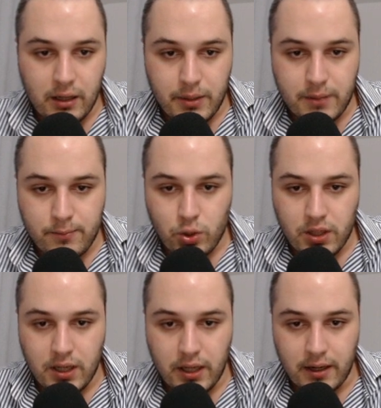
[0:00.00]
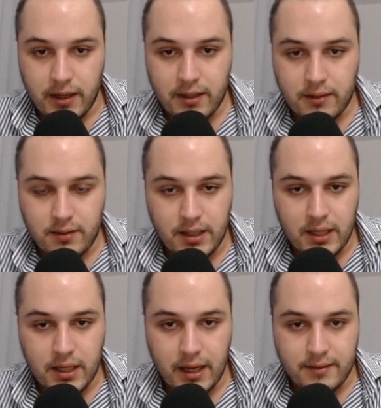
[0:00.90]
bit more clearly
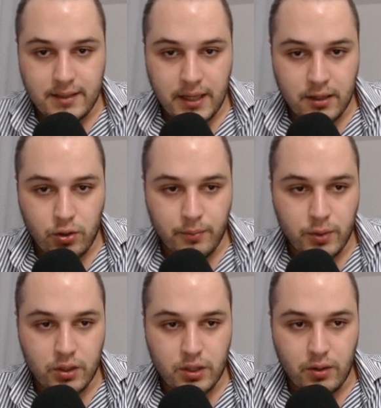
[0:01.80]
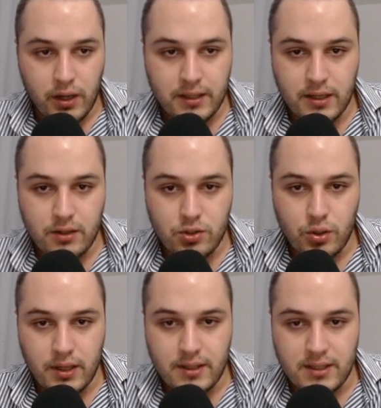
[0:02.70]
the entire community right here, so
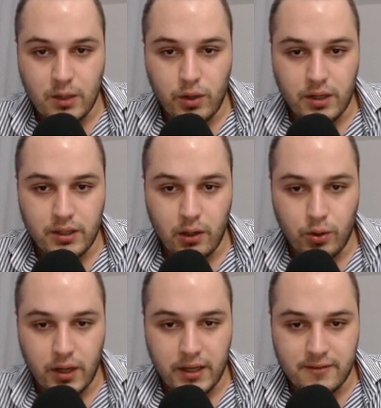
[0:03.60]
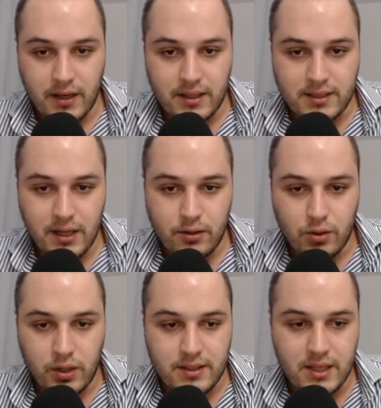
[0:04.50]
you can see where the low-rise villas are,
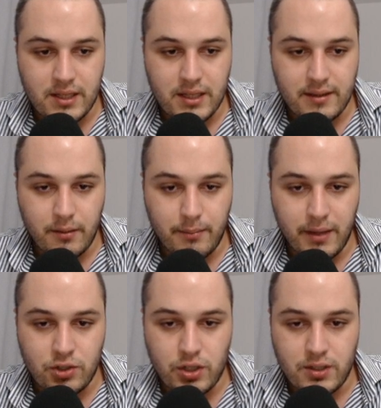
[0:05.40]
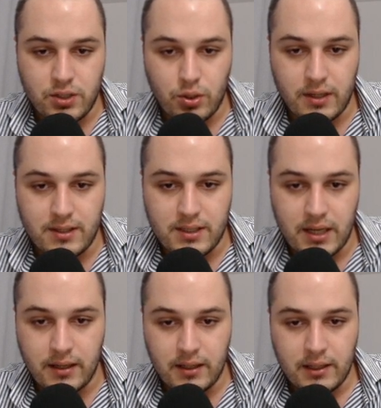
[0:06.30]
you can see then the mansions, you can
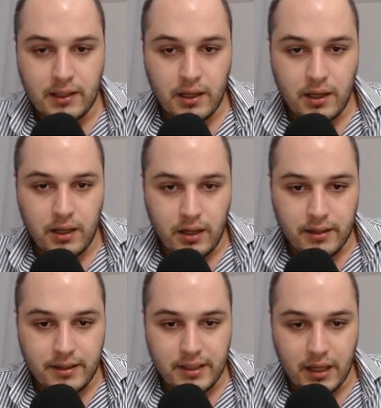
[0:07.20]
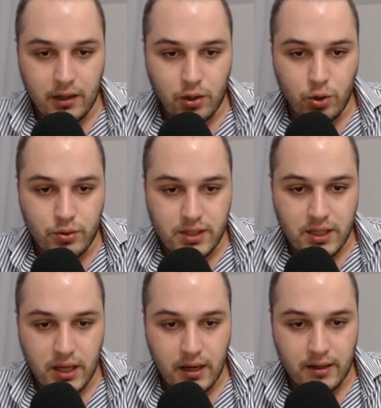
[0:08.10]
see the lagoons
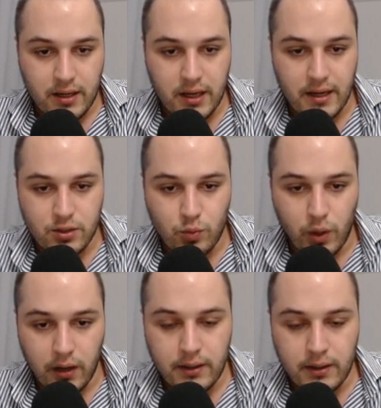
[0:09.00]
here and here as well.